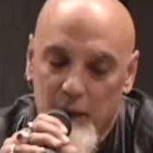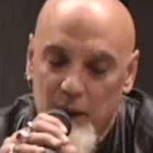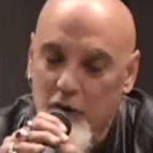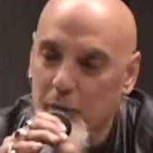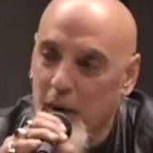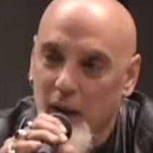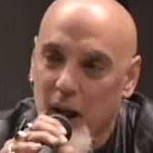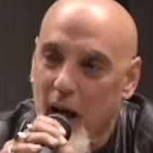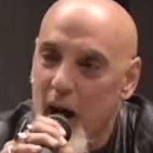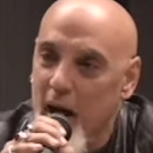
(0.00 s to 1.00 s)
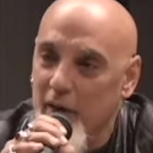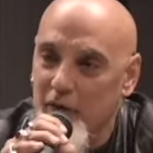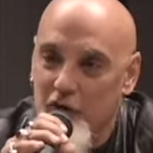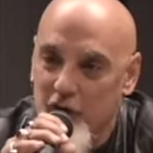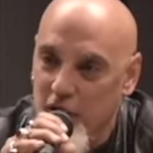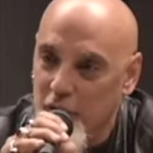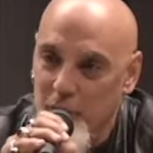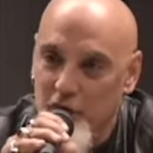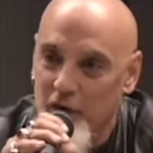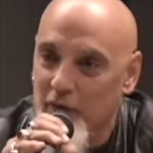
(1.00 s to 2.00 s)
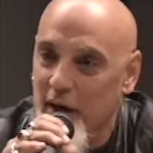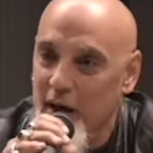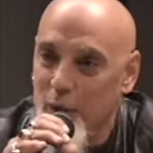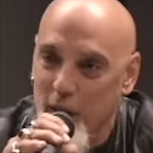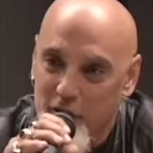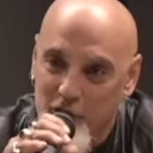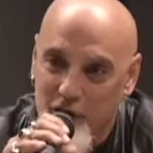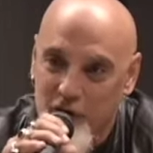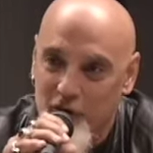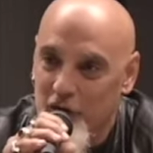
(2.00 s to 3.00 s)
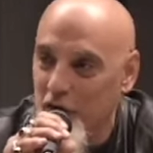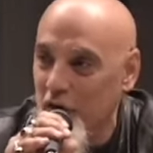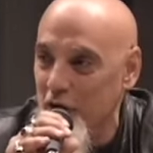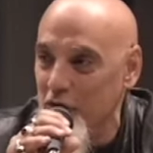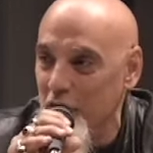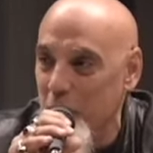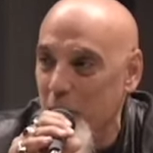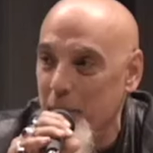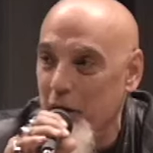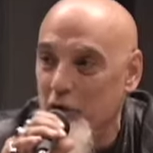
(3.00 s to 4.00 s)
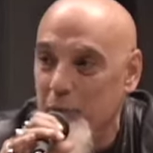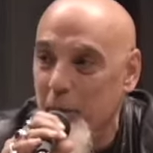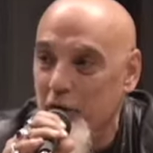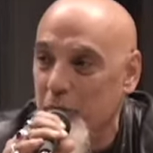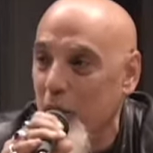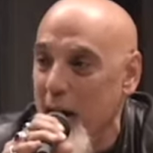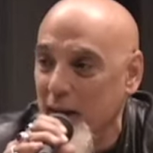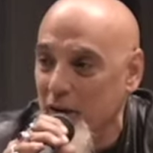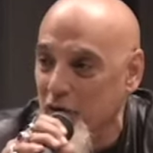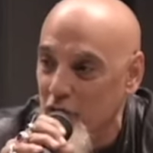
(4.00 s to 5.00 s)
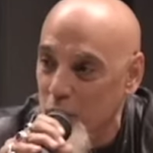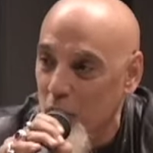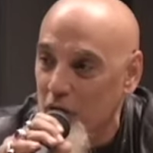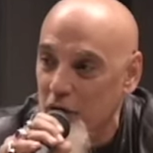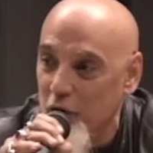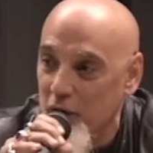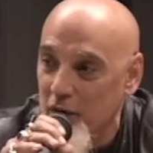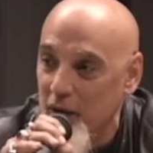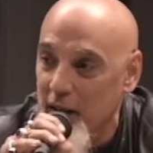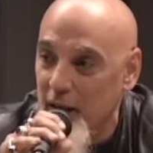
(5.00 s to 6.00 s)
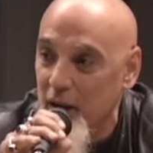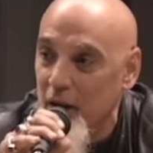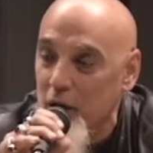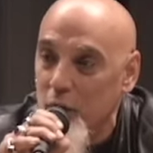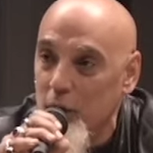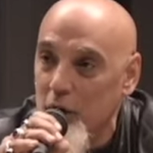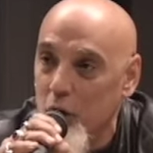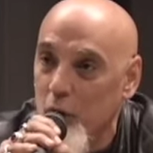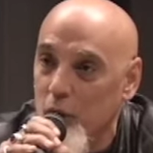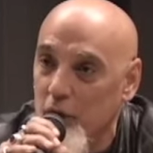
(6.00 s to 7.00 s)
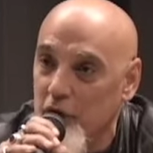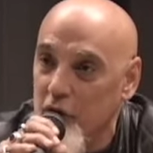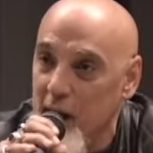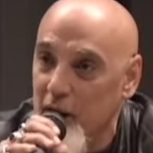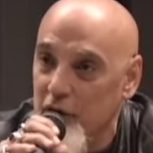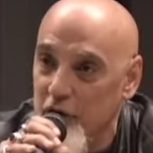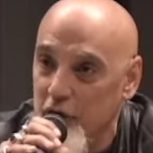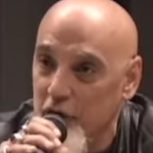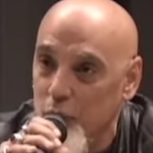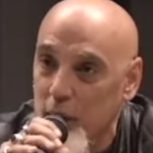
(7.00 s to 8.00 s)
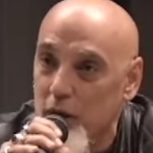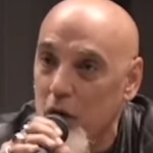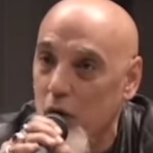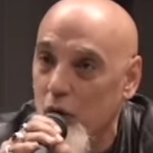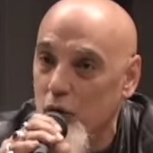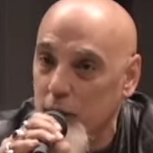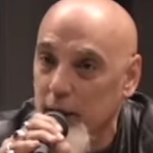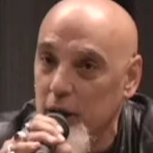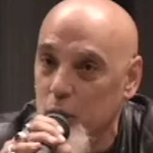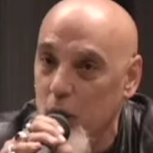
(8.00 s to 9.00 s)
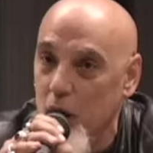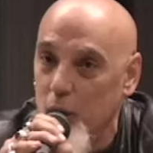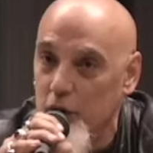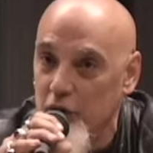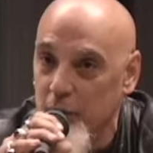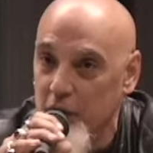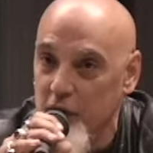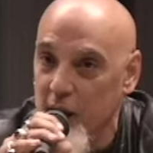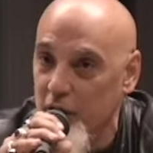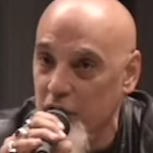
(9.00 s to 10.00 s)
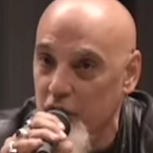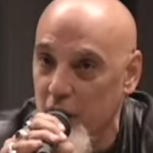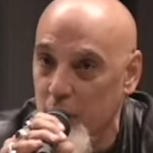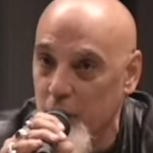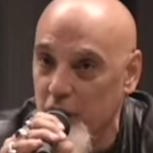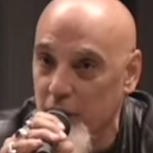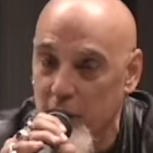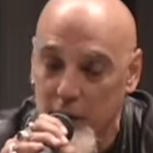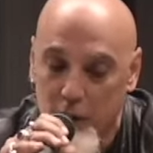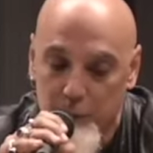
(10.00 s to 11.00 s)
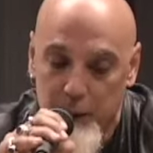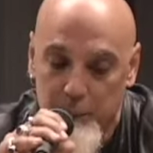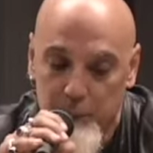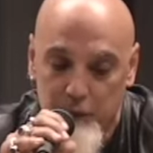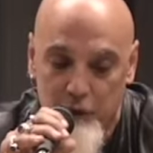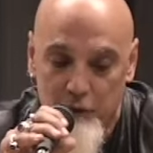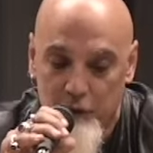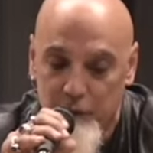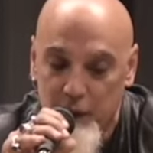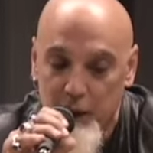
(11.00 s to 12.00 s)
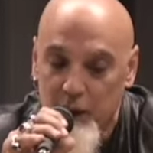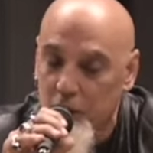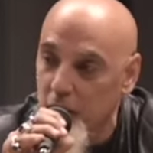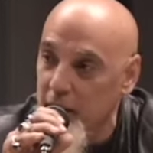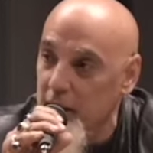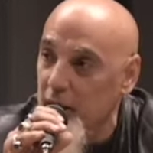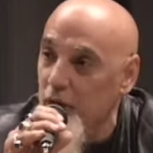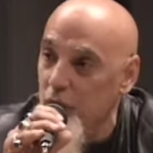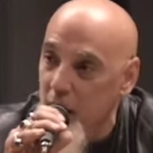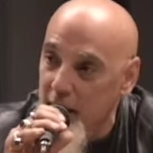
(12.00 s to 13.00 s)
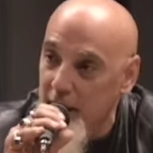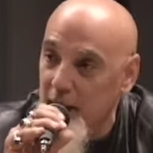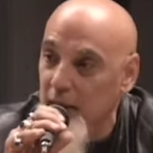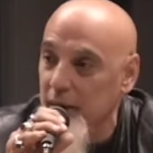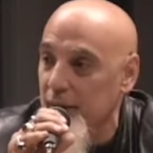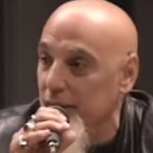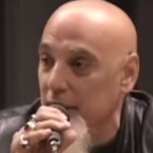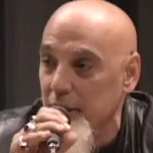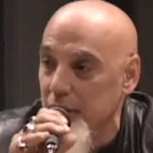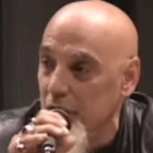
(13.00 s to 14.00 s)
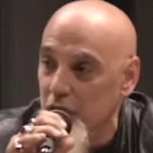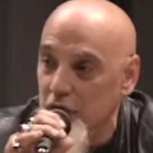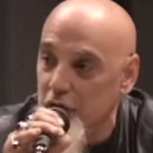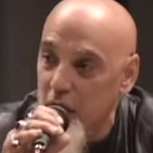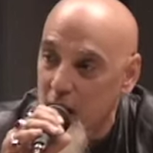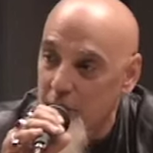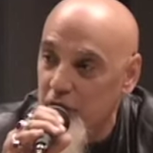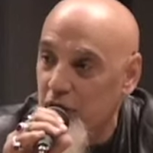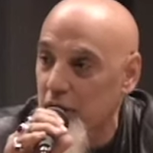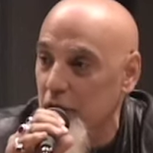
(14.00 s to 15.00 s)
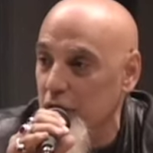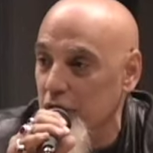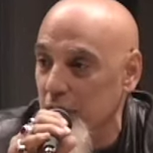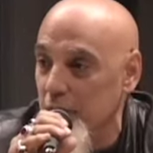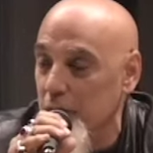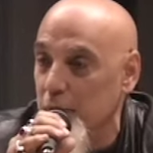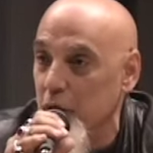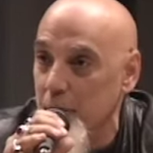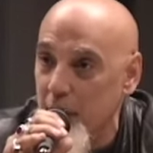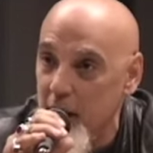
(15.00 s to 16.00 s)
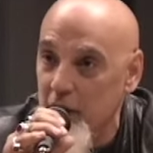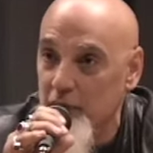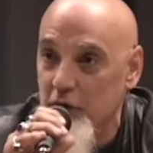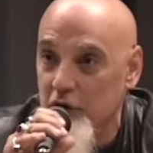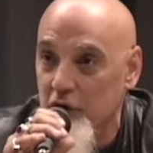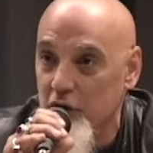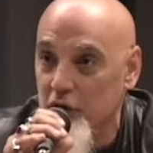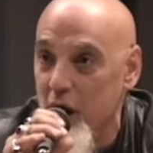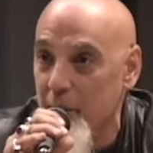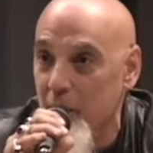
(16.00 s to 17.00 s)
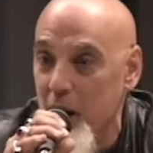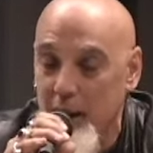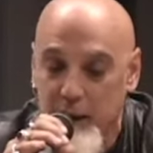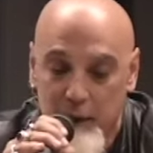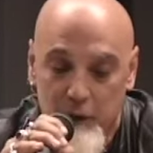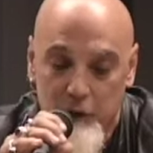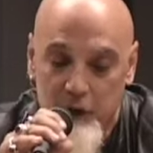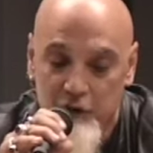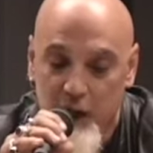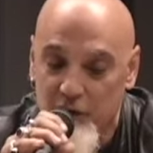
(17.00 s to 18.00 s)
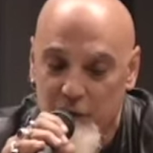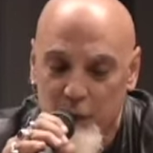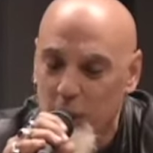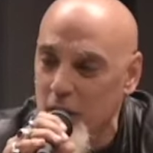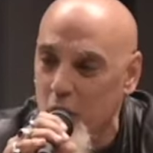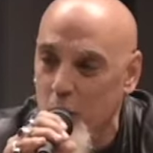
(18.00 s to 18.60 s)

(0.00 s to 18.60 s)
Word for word: there's been a lot of assessments and evaluations and discussions about best, best practice and what it's going to take we know the challenges. We know really well what some of the challenges are with some of our young people in terms of reading and writing and just job skills and competitiveness in the job market and these kinds of things. We know